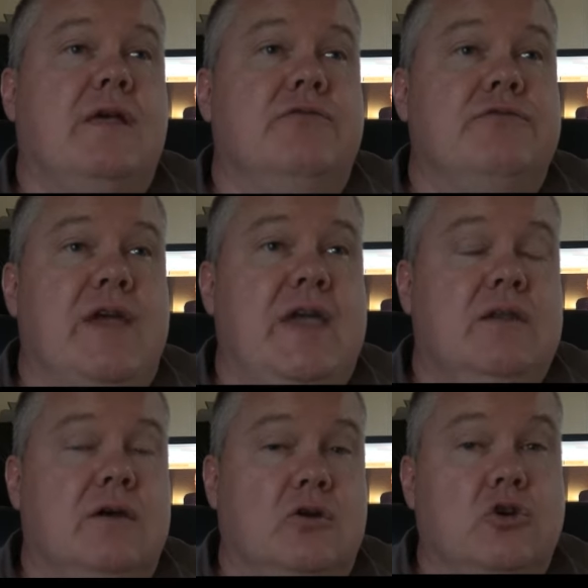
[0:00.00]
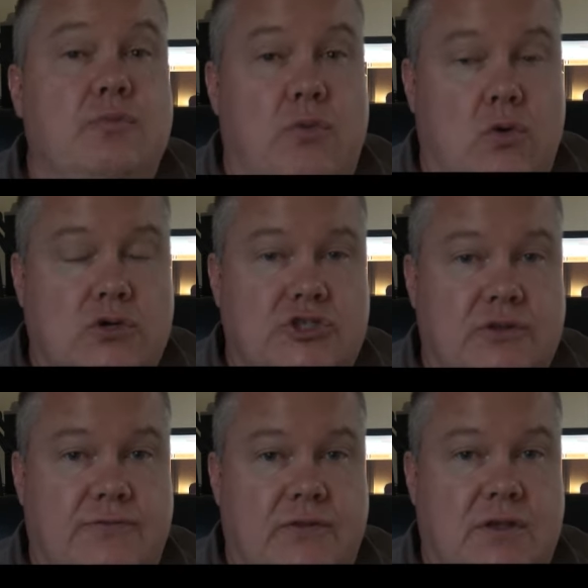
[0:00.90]
then a good portion
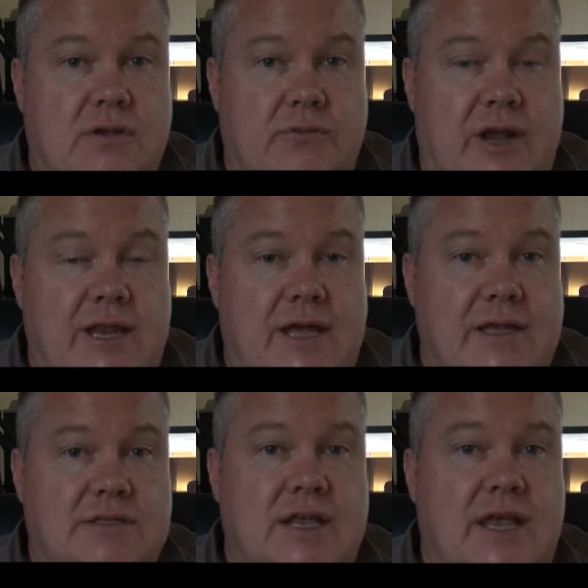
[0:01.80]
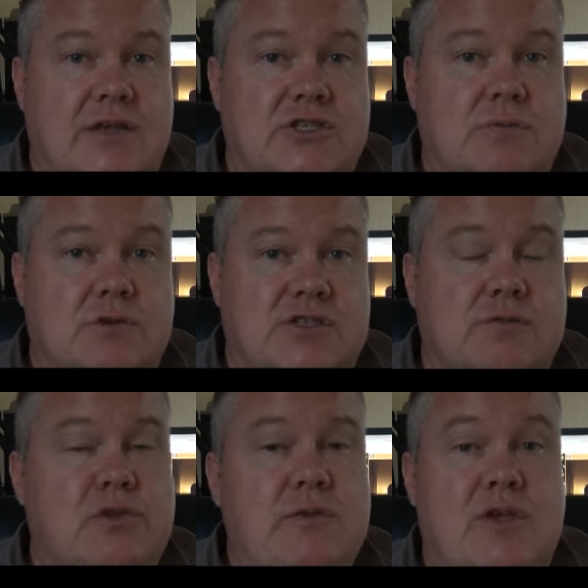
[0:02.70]
of the radiated energy would
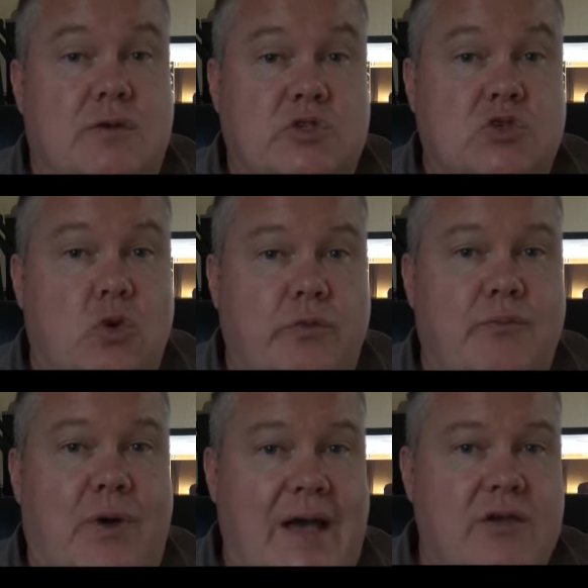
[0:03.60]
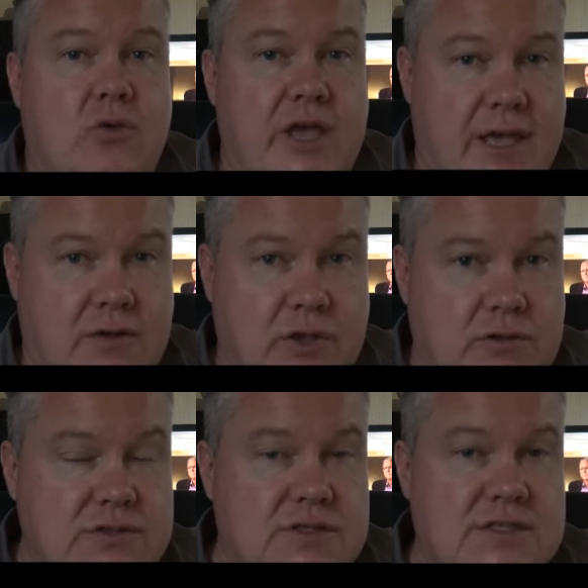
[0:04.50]
simply be absorbed by your head
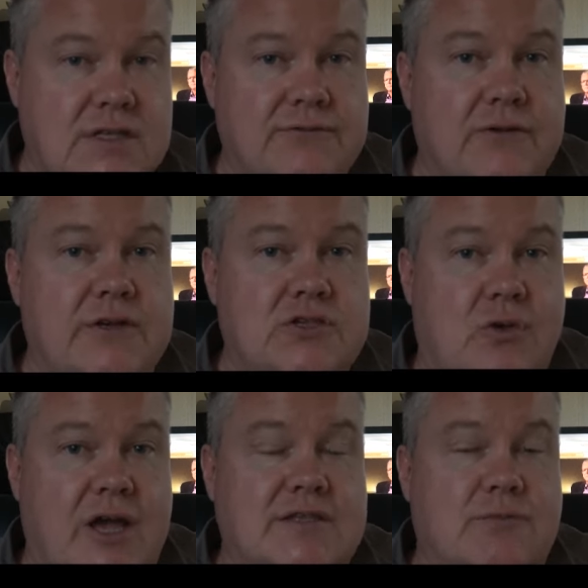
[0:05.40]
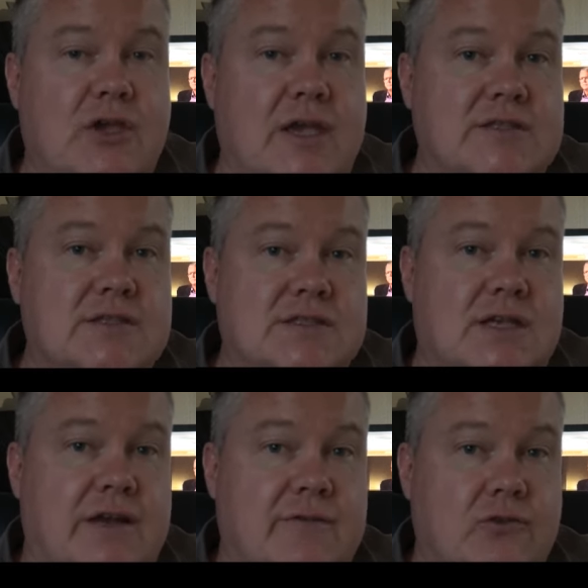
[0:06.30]
because the cell phone is right up against the
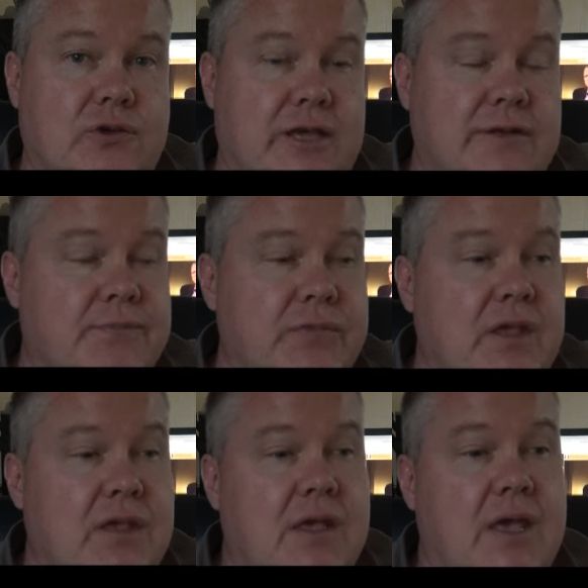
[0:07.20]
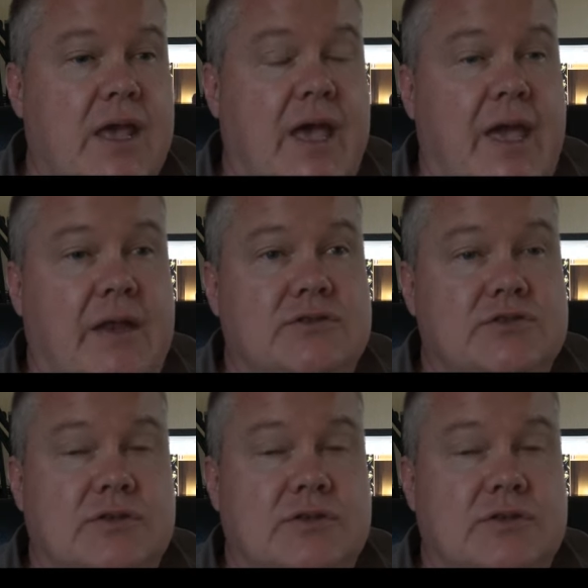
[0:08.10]
side of your head. And